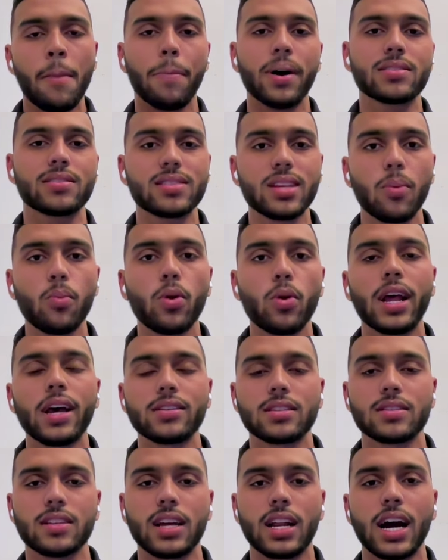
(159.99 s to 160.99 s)
But someone
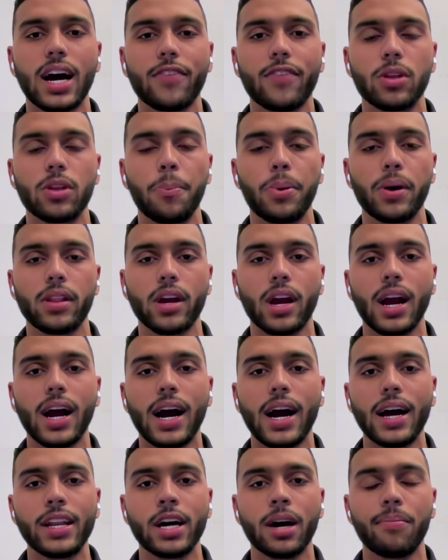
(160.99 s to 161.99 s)
else is going to have to put their
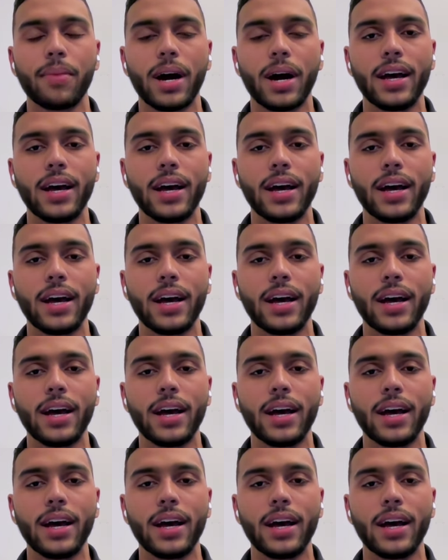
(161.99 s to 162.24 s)
hand up.